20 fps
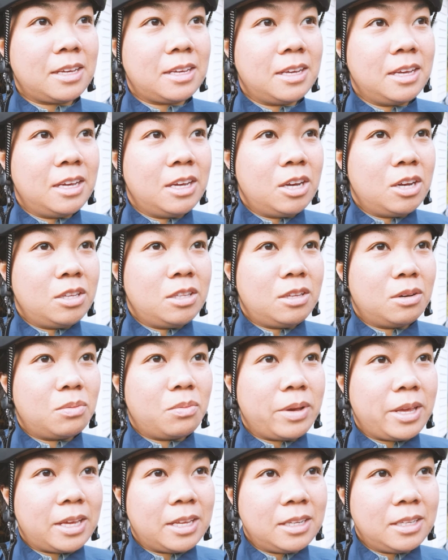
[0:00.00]
the the
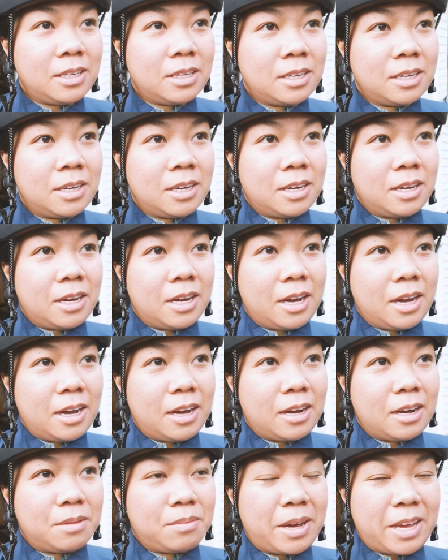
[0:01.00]
wind.
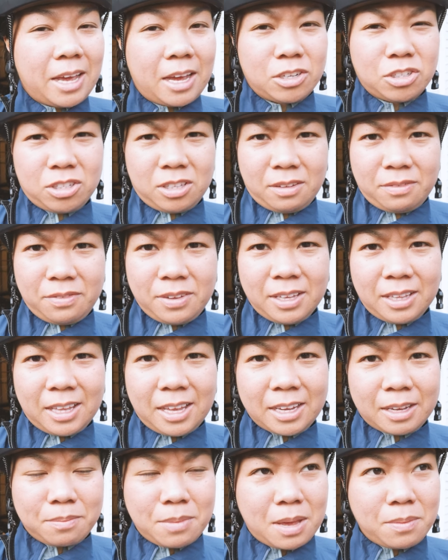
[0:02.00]
Um, I actually feel
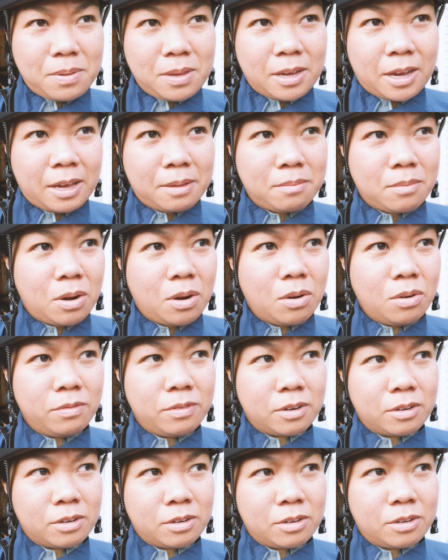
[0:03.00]
like maybe I'm
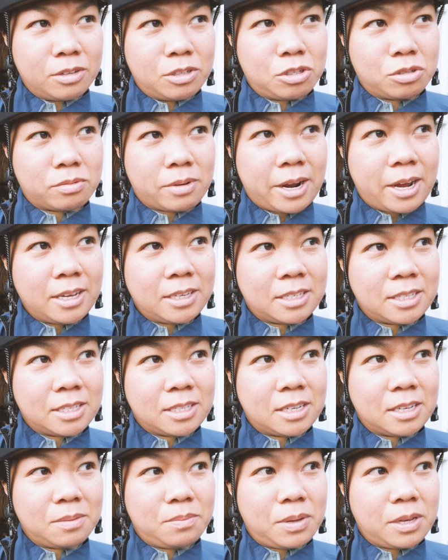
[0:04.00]

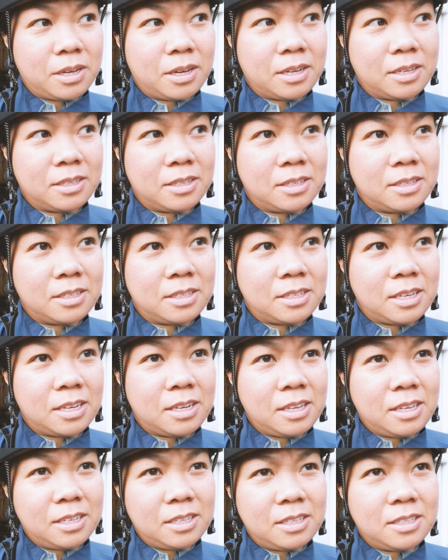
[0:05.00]
overdressed because
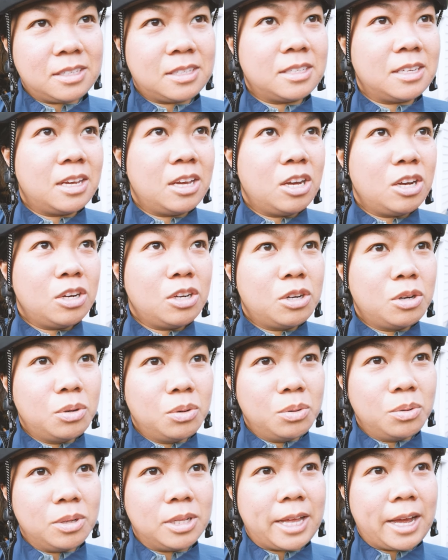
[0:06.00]
it is
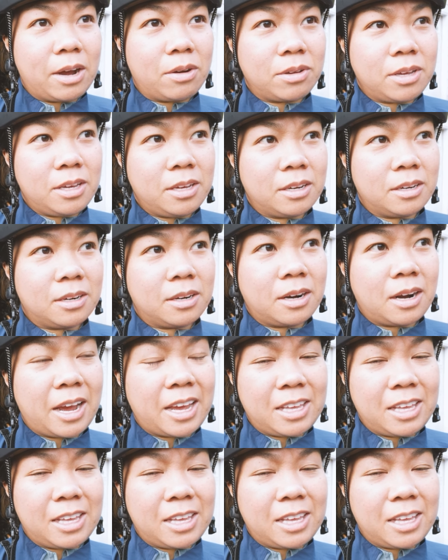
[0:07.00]
cool out here.